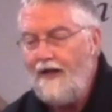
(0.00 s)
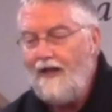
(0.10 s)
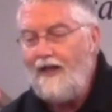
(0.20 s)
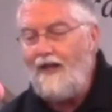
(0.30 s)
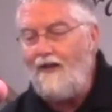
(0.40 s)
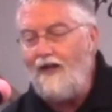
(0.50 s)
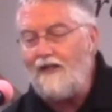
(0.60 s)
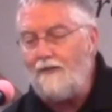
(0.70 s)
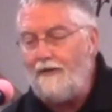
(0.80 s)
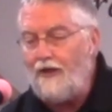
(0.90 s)

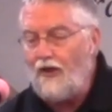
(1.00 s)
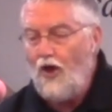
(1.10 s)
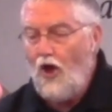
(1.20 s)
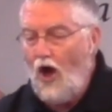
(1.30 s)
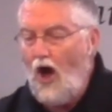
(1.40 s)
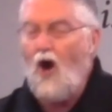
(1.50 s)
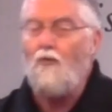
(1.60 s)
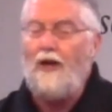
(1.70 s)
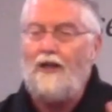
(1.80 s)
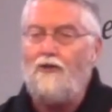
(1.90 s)
Elizabeth
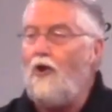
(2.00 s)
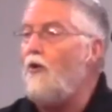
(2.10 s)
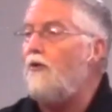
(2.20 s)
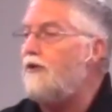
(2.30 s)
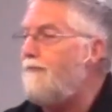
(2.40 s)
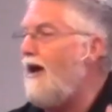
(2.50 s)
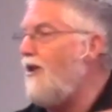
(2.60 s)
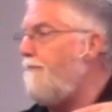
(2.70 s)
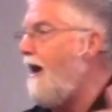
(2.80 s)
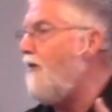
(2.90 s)
already knows by
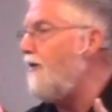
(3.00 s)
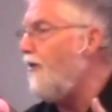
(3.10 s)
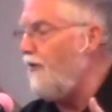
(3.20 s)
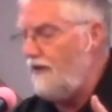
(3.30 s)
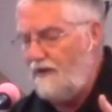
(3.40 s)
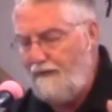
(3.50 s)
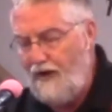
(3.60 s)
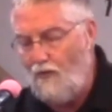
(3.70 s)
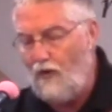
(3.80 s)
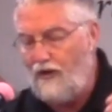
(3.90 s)
the power of the Holy
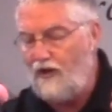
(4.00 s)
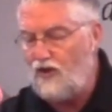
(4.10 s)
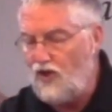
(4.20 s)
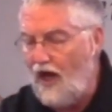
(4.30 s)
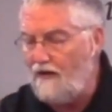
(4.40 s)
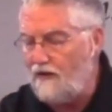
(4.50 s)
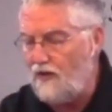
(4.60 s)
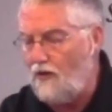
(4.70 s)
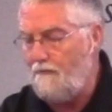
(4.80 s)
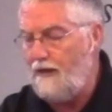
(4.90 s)
Spirit what this child is
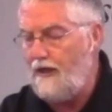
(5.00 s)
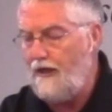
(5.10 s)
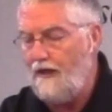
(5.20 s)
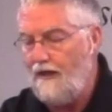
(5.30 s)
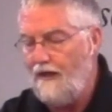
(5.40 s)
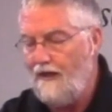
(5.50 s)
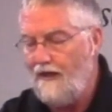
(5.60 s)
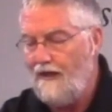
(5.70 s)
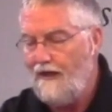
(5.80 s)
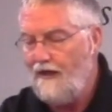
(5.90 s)
going to be.
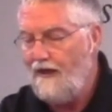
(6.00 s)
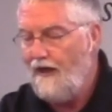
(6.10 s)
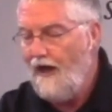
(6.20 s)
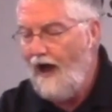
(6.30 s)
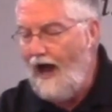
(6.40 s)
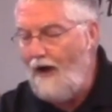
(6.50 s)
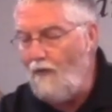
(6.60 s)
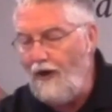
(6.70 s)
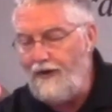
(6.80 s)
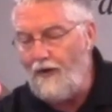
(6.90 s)
I
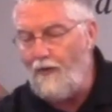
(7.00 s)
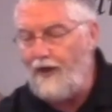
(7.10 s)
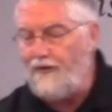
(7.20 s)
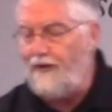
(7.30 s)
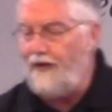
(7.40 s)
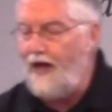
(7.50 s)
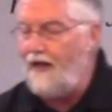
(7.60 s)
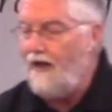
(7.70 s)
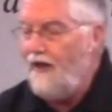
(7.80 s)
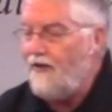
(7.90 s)
wonder whether or
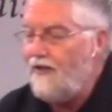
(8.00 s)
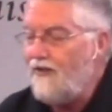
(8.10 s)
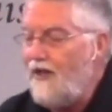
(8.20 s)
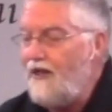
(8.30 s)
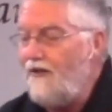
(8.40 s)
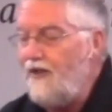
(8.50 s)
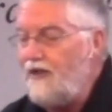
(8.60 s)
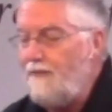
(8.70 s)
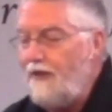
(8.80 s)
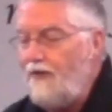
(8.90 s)
not this let
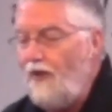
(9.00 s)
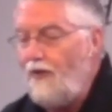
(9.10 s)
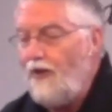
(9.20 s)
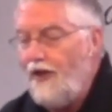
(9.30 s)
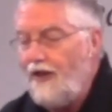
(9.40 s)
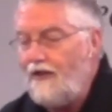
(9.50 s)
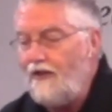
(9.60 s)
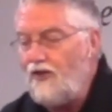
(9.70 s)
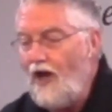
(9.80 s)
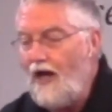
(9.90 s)
Elizabeth know that
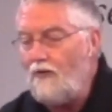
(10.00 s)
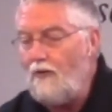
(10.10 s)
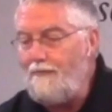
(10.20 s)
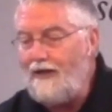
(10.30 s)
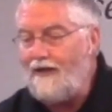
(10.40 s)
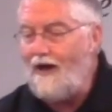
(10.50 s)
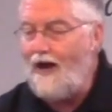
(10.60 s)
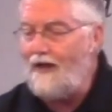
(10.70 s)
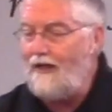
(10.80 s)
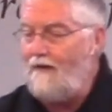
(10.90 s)
the child would be
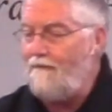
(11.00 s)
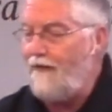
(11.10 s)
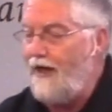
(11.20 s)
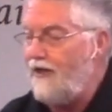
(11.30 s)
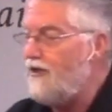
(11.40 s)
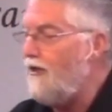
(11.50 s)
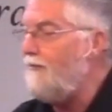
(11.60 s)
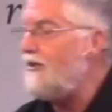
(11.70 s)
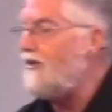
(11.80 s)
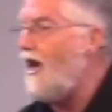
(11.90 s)
God in flesh, the
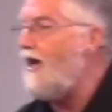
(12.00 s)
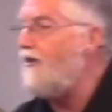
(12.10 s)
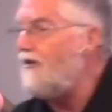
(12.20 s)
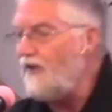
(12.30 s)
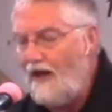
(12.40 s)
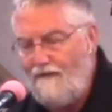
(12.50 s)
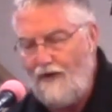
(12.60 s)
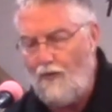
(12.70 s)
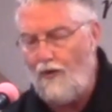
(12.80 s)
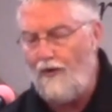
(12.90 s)
Messiah, the Savior
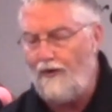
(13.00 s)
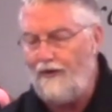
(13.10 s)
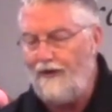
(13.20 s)
of the world.